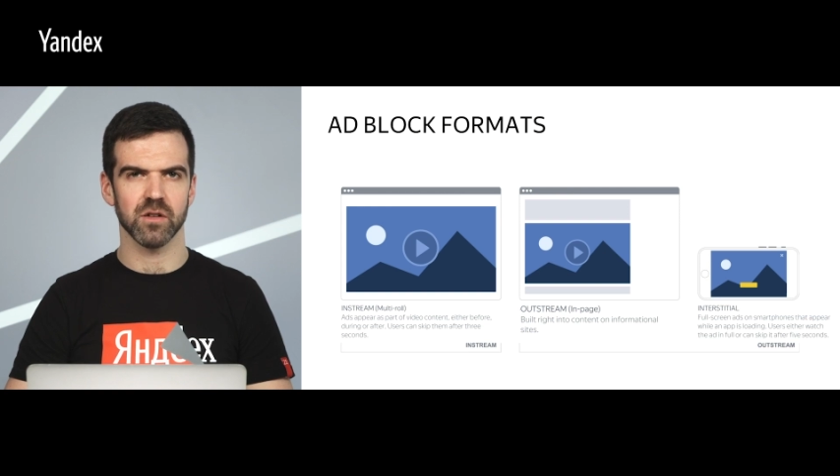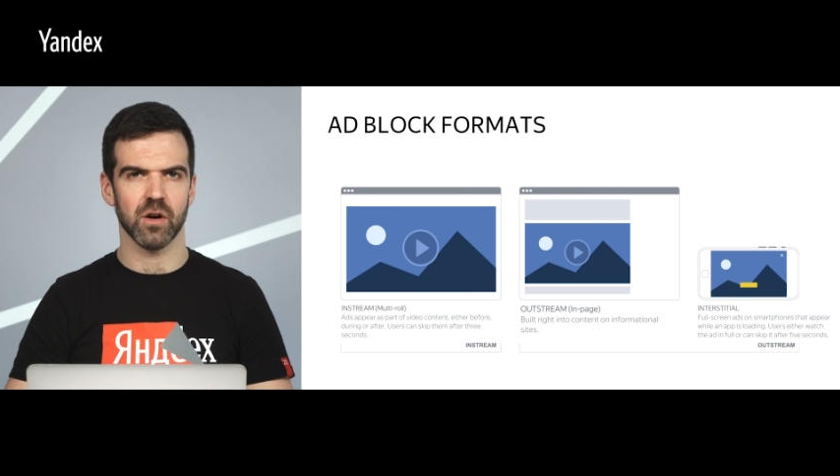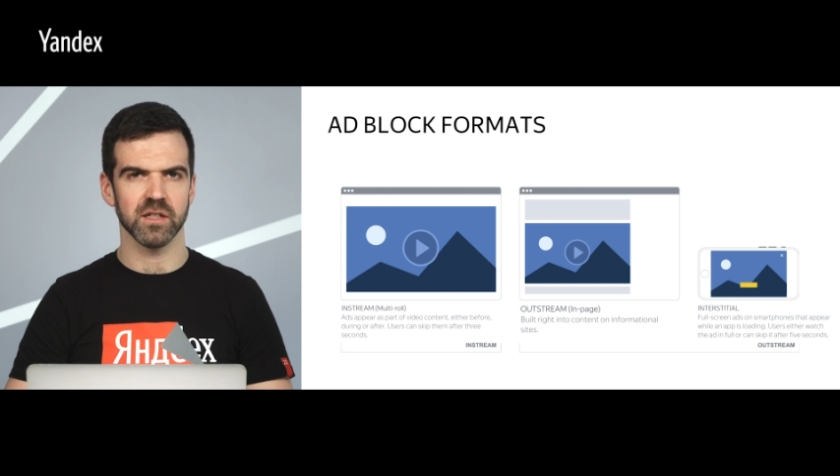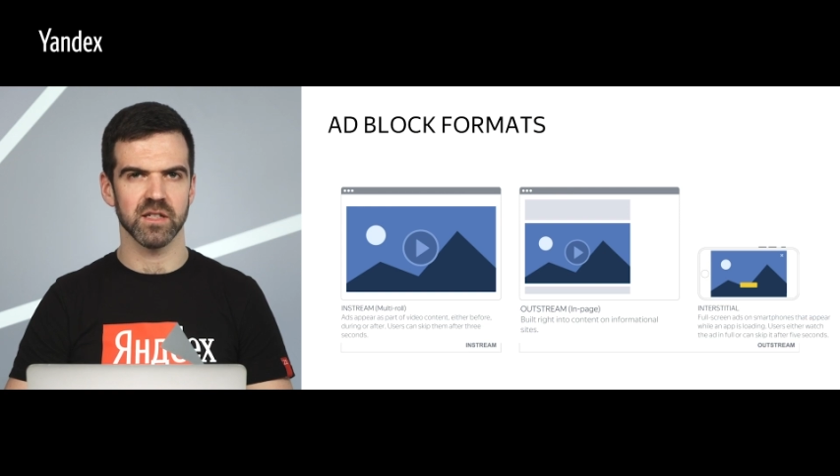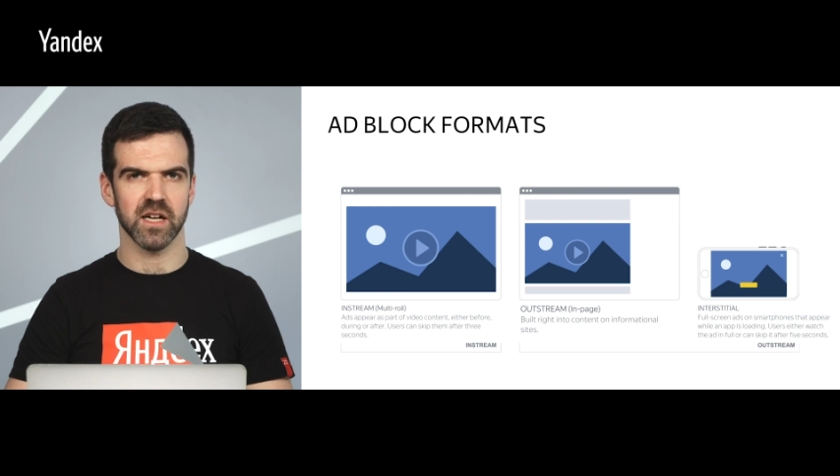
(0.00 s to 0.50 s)

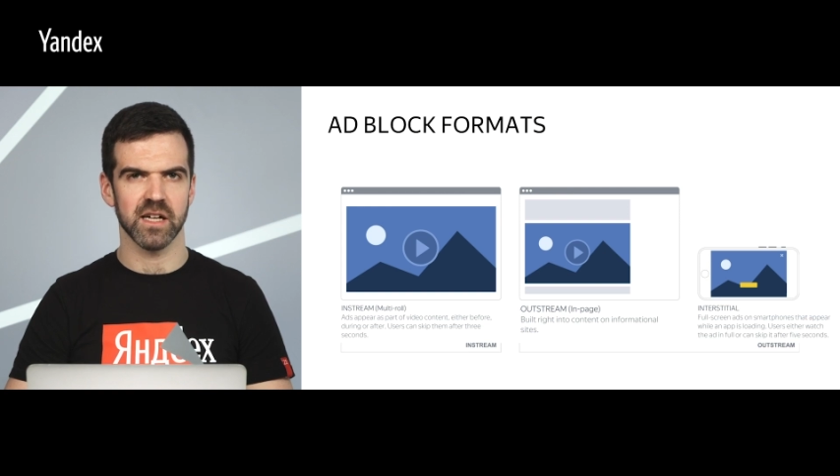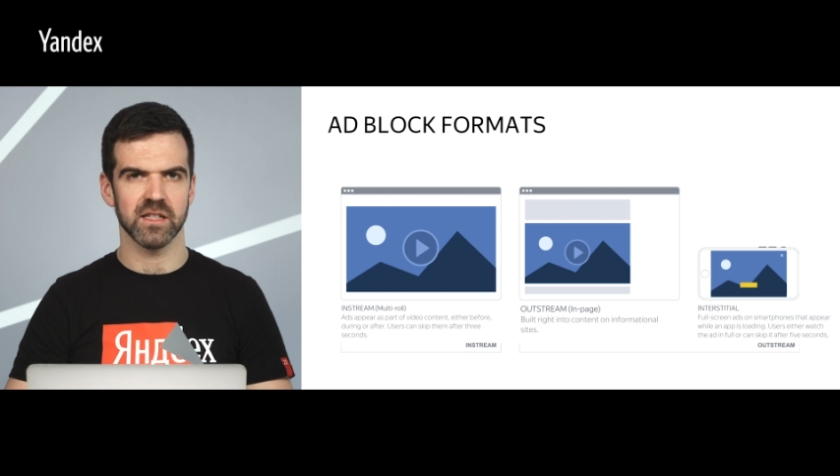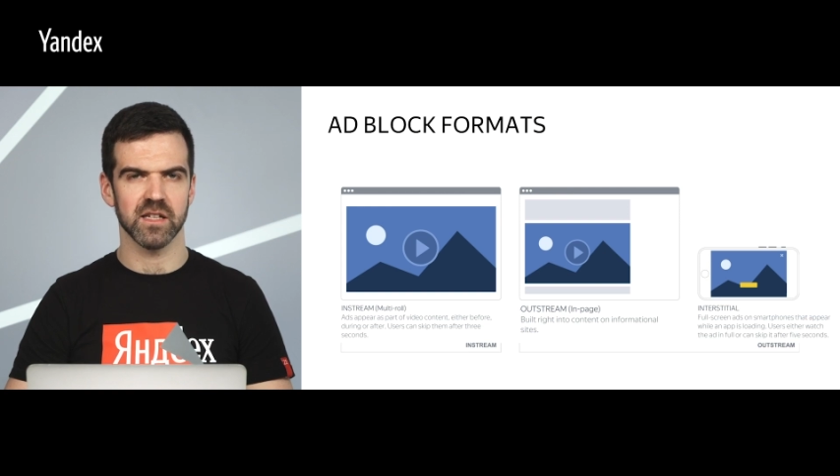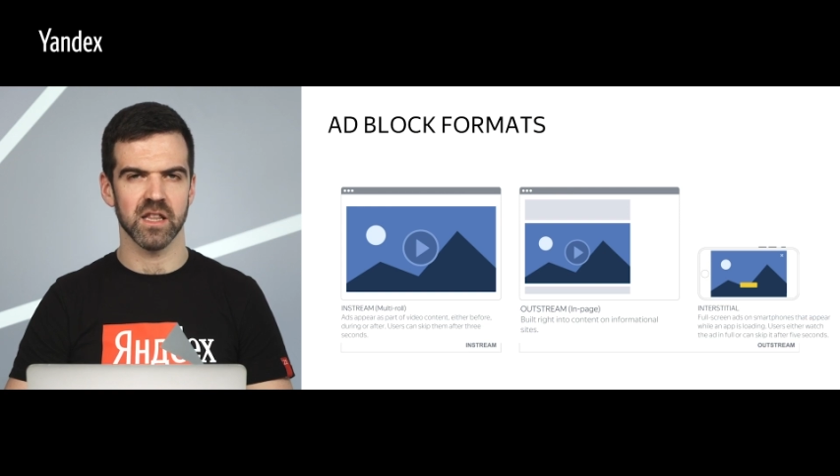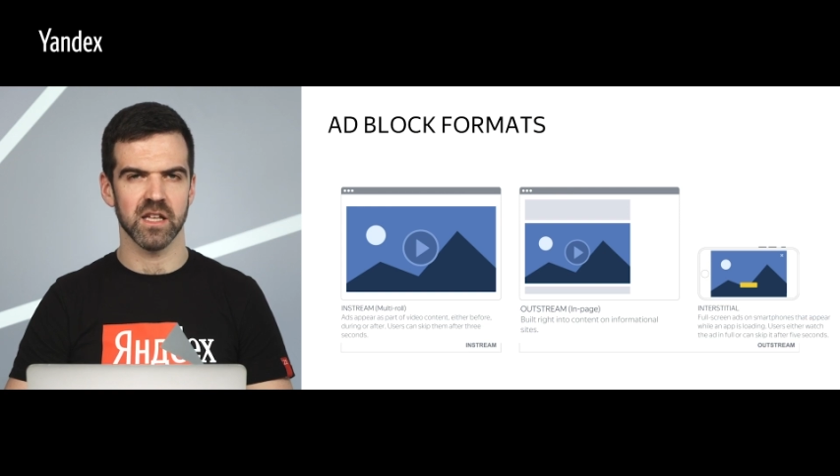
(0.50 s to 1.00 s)
on sites
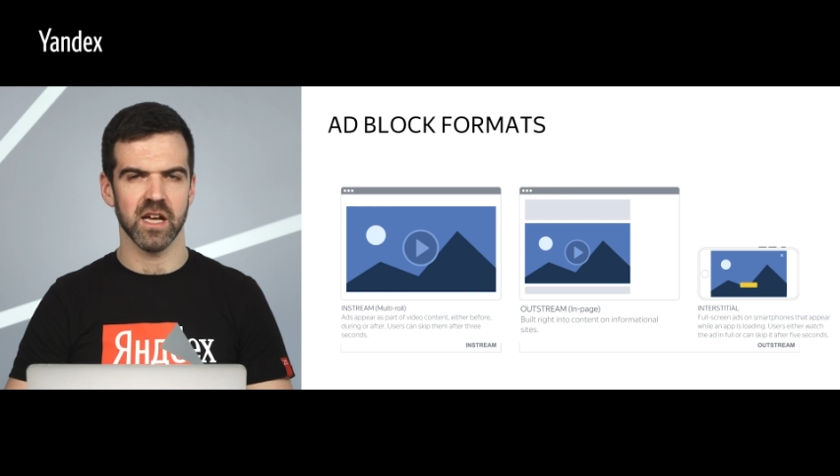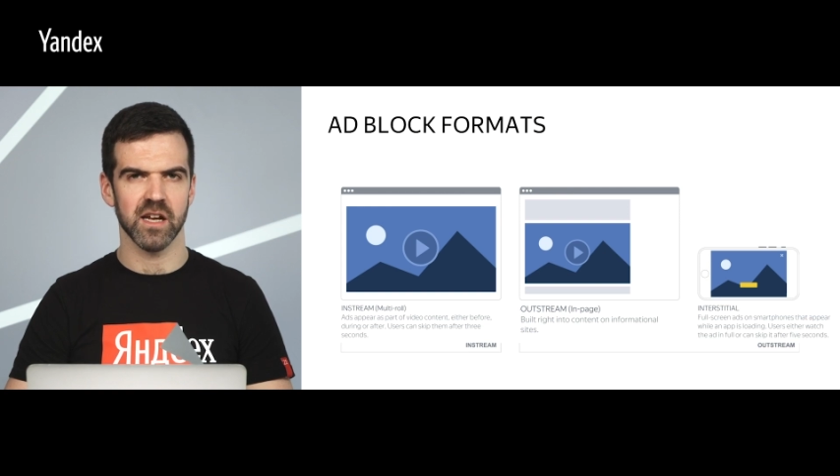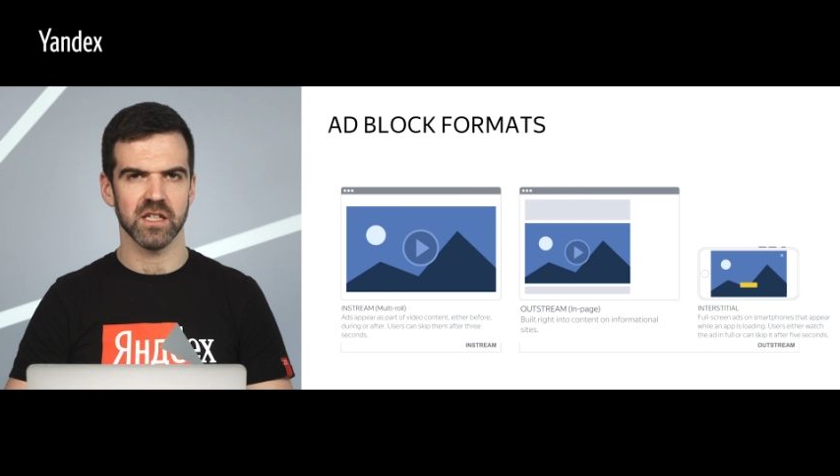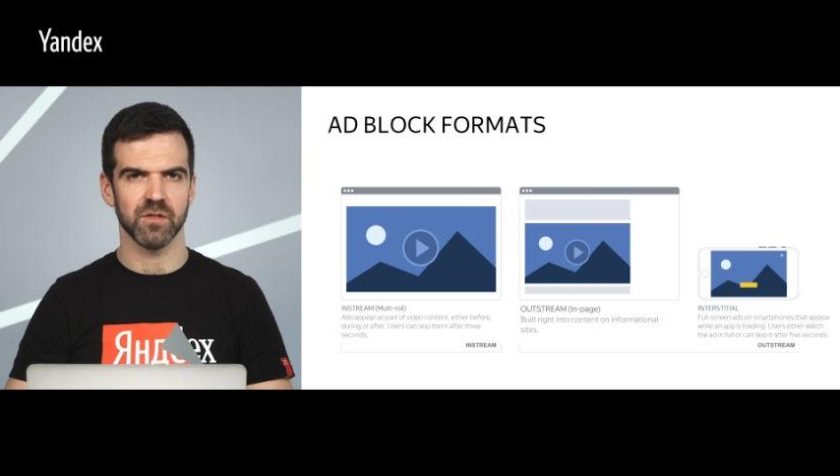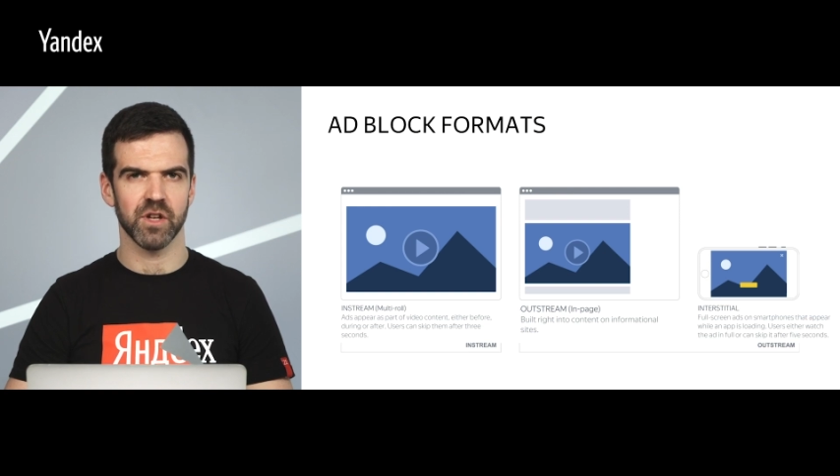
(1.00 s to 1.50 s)
in the
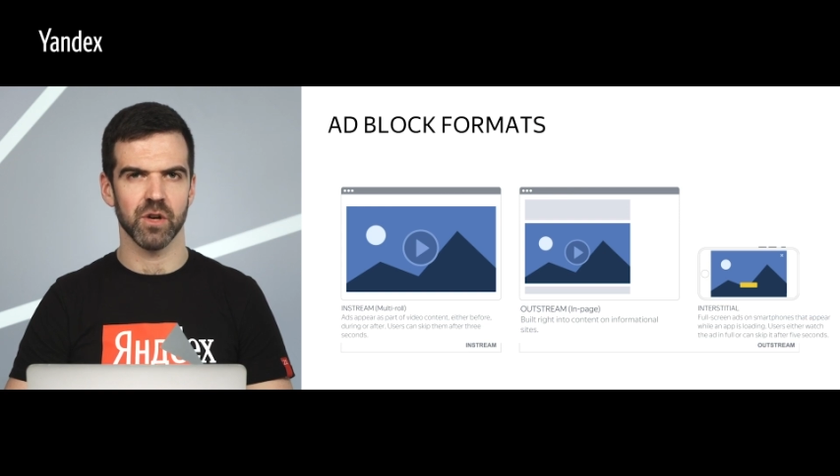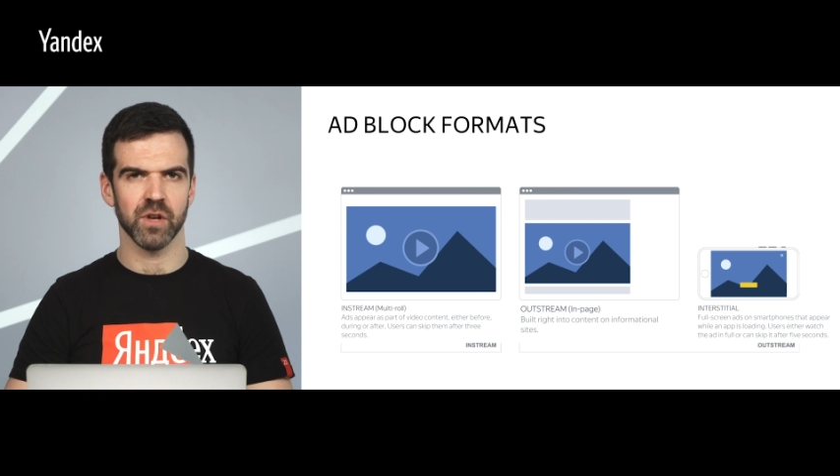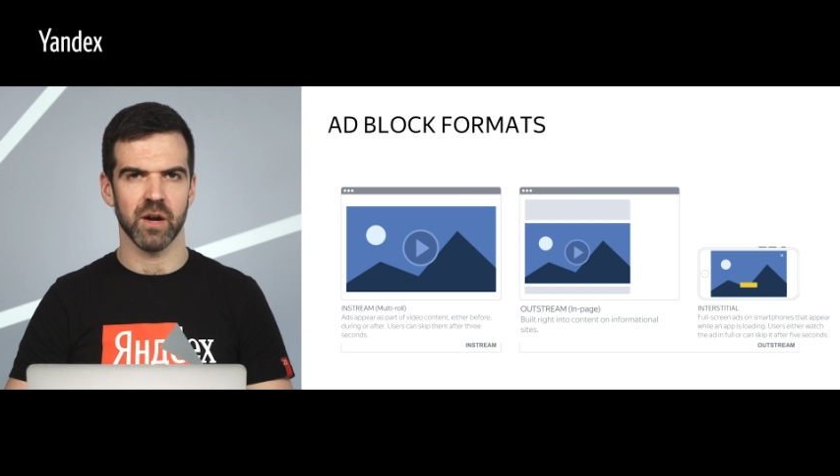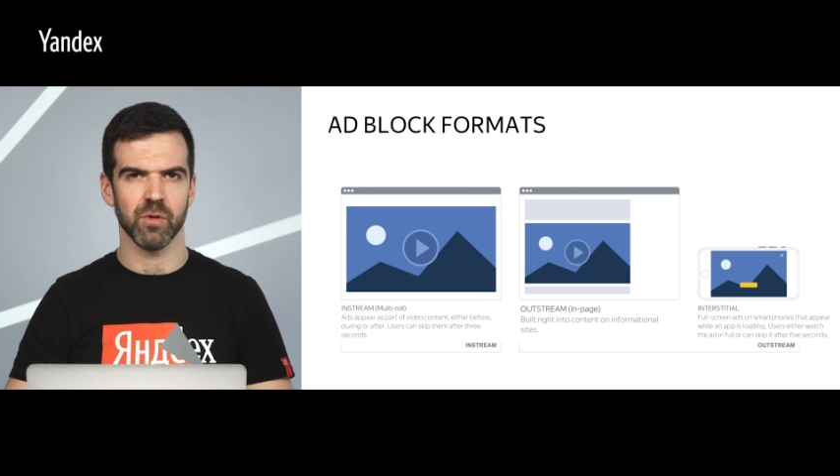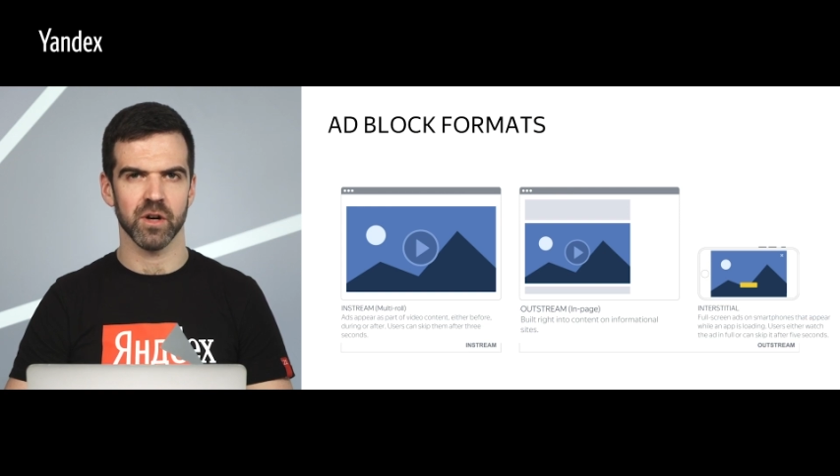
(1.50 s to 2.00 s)
Yandex Video
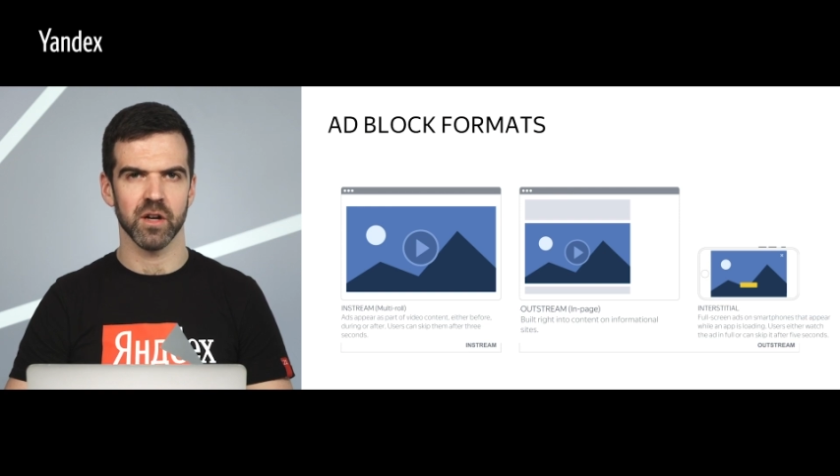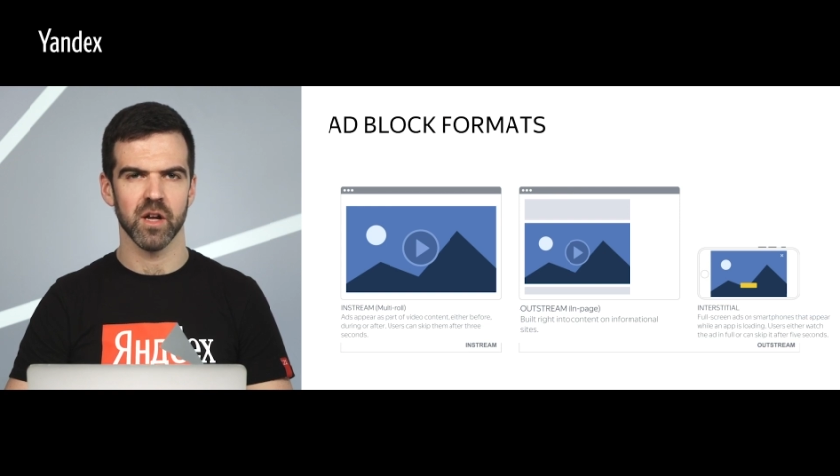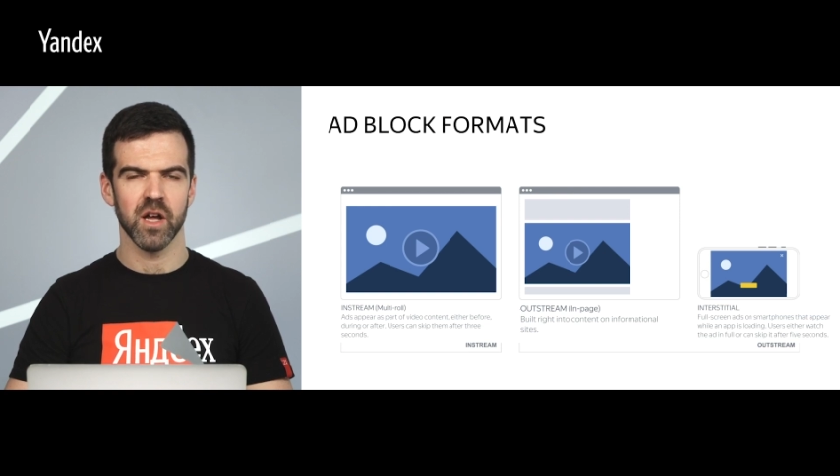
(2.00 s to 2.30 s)
Network